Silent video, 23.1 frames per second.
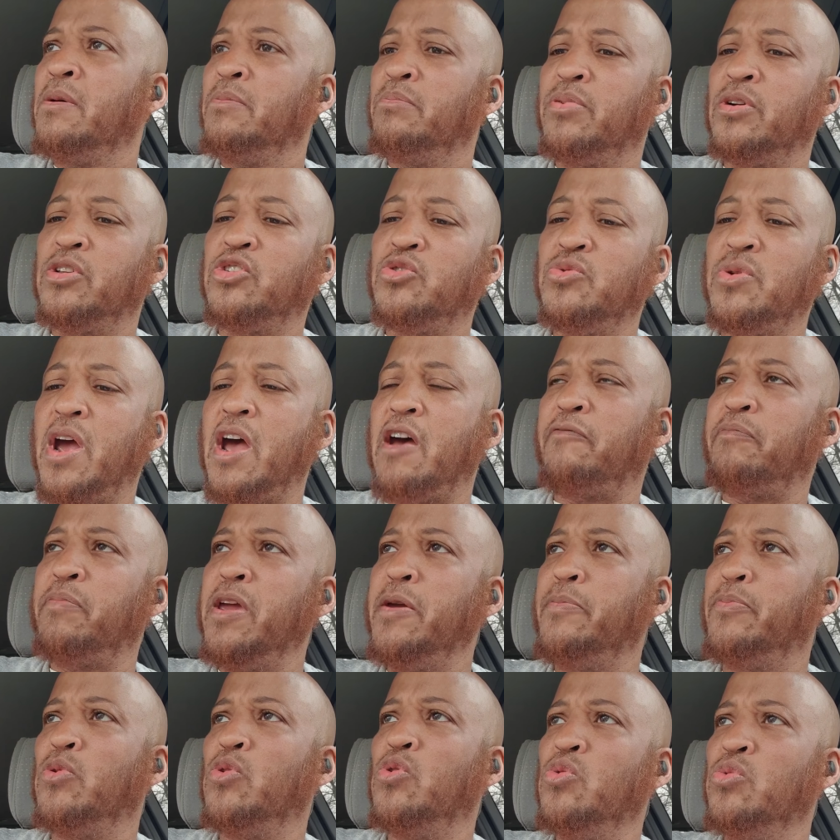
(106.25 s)
But you have
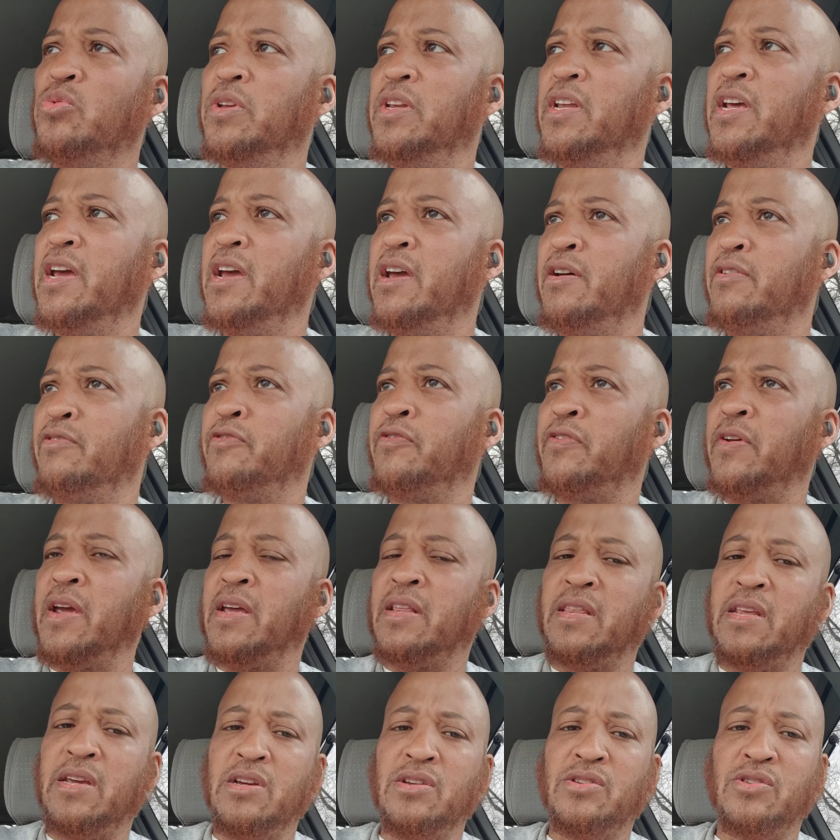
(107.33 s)
people who live
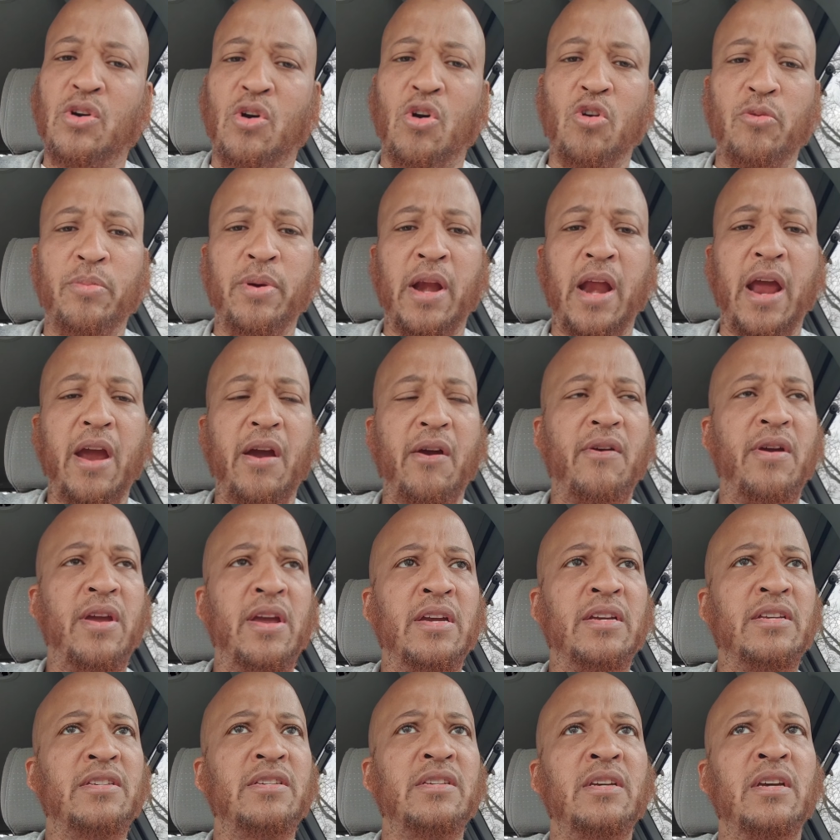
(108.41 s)
in these urban
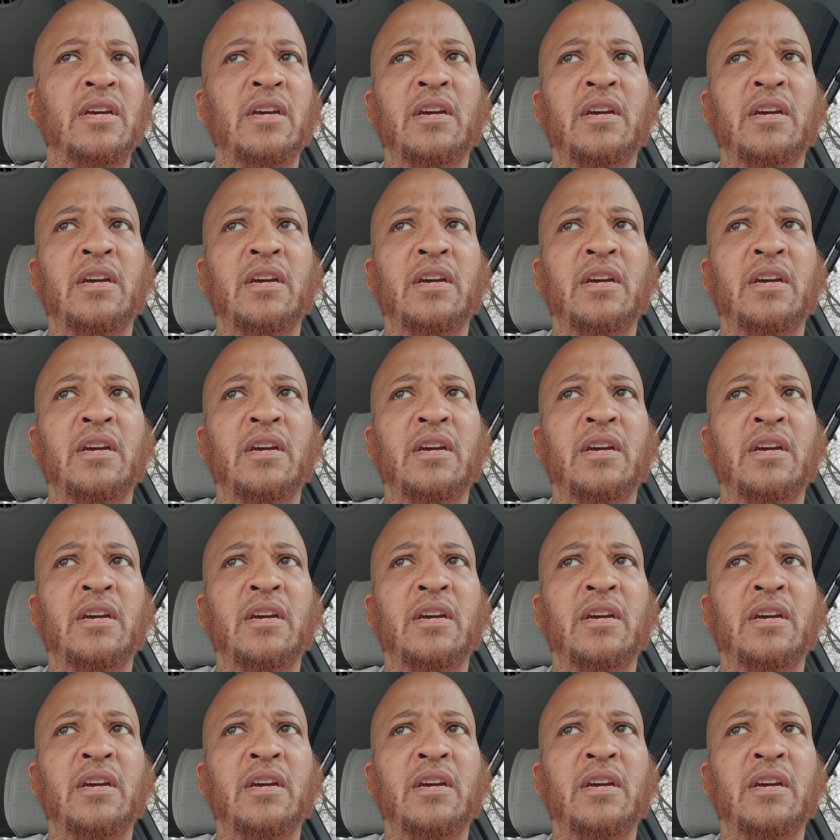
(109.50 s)
areas